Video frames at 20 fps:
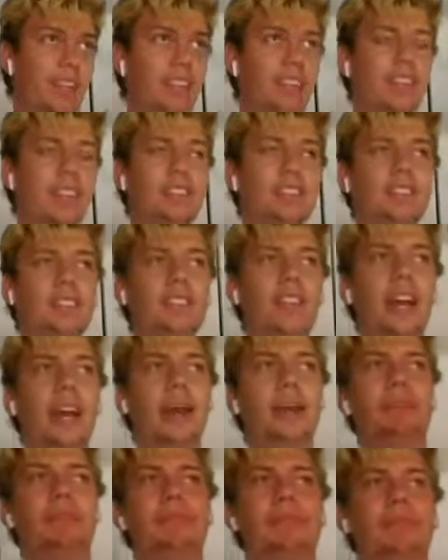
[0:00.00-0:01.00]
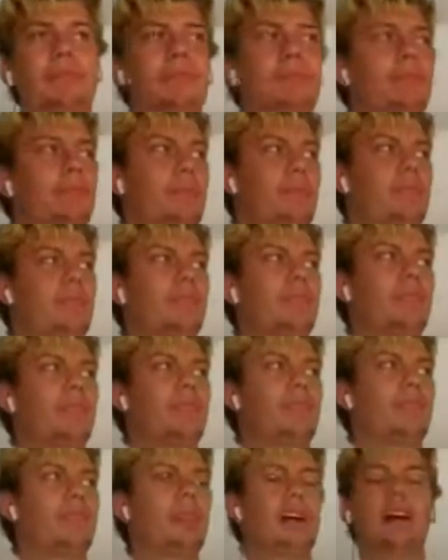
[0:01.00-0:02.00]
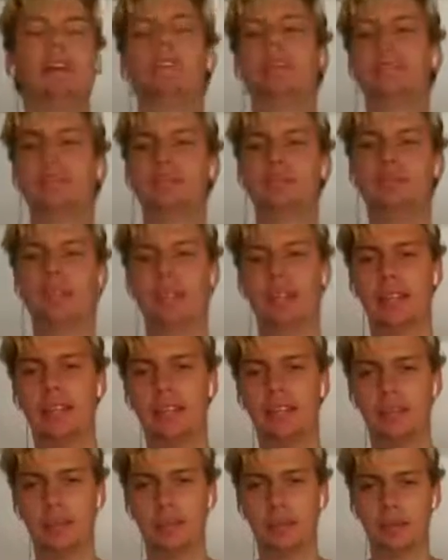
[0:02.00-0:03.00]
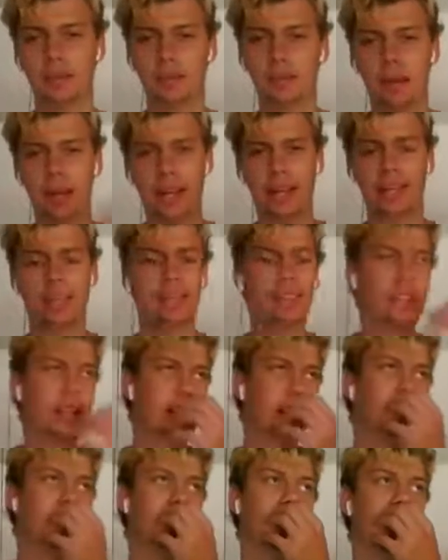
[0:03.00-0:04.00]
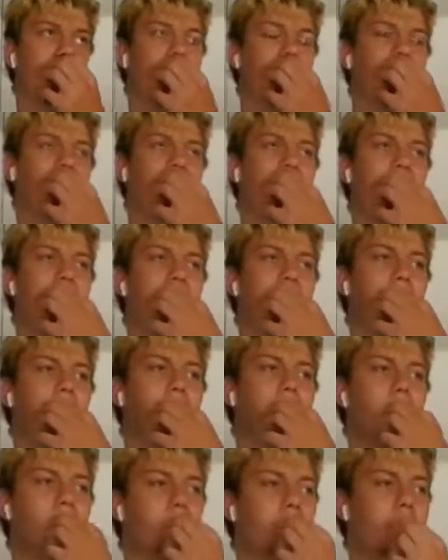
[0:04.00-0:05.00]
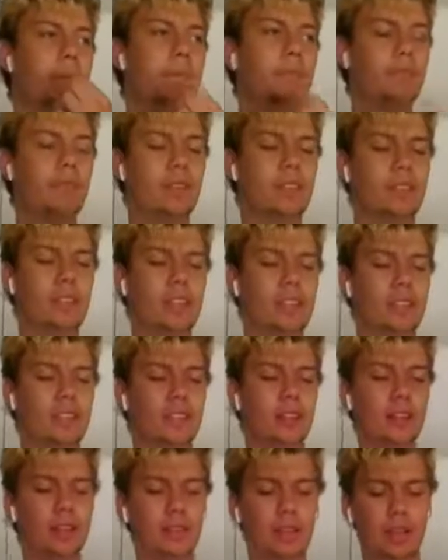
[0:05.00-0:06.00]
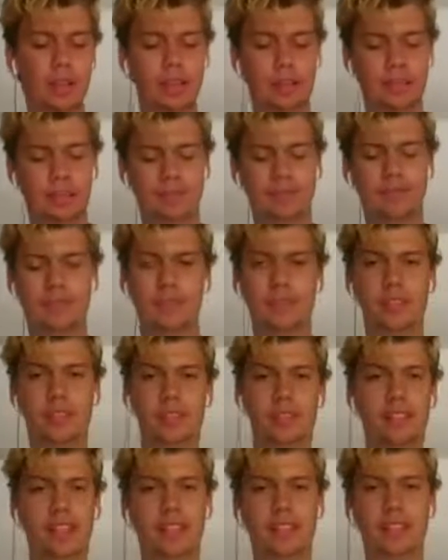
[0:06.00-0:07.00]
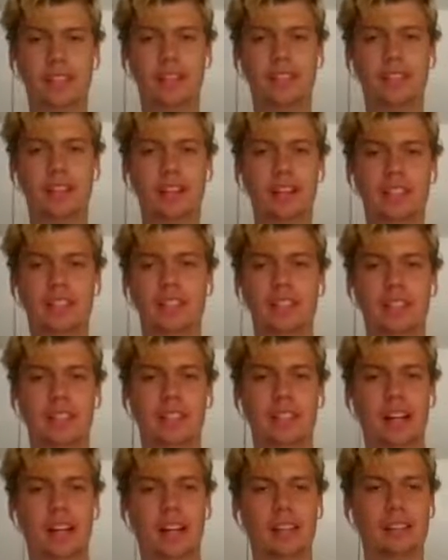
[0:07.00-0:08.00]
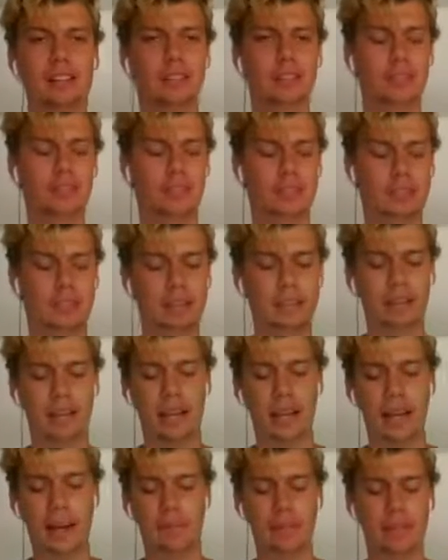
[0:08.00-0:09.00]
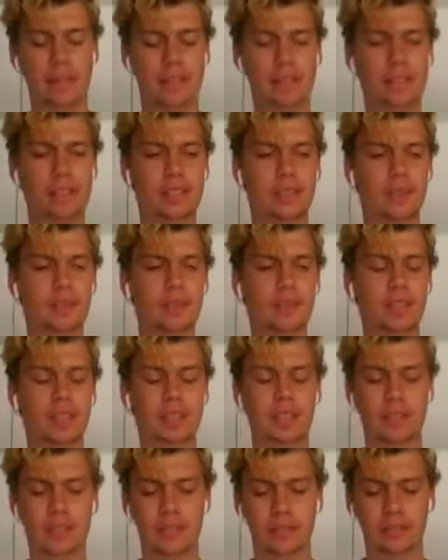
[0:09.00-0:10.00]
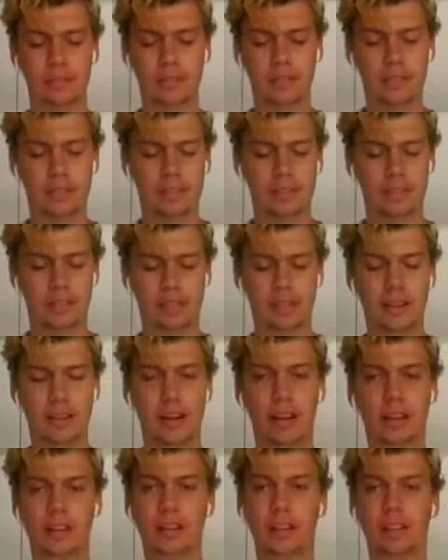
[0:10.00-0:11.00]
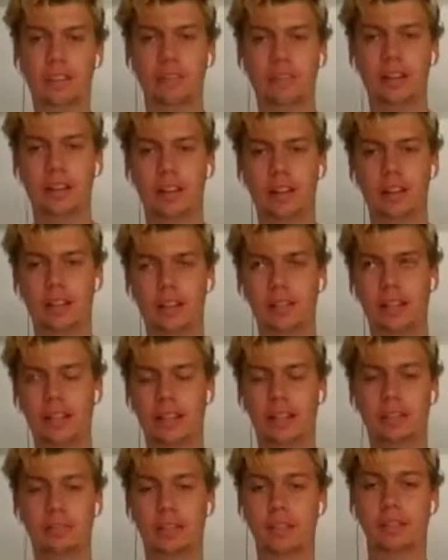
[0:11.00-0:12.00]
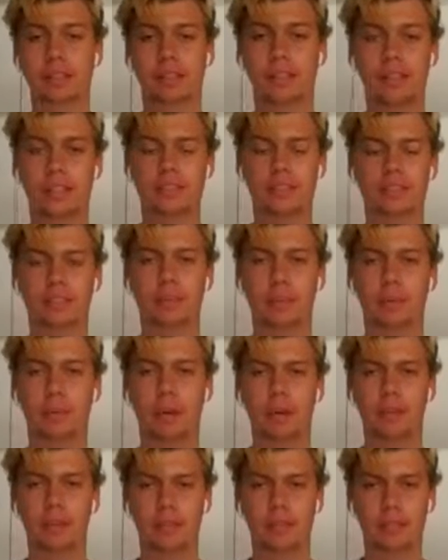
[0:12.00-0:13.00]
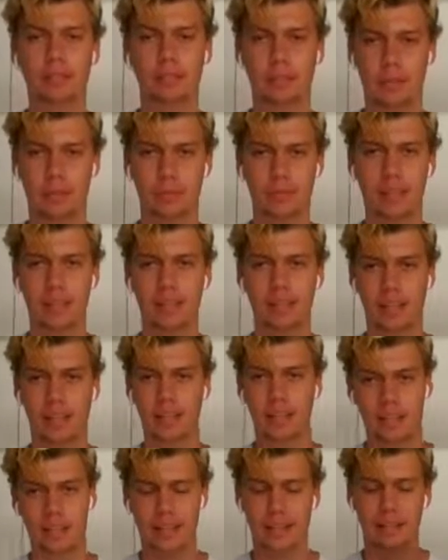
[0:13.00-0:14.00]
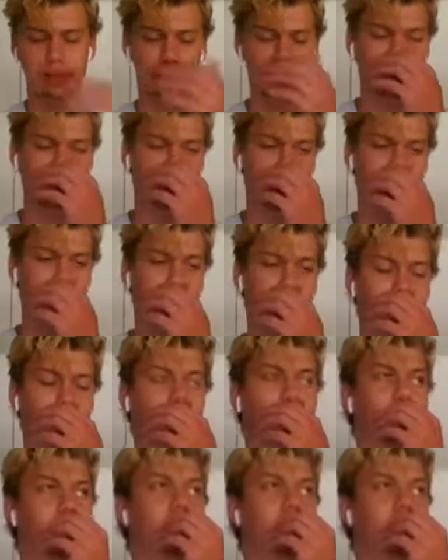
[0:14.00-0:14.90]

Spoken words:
yesterday when I was making the whole Madden thing, I was like, you know what? Just out of curiosity, I just want to see what happens. So I went to the RFL, like the Relocation Football League website that I gave you the link to,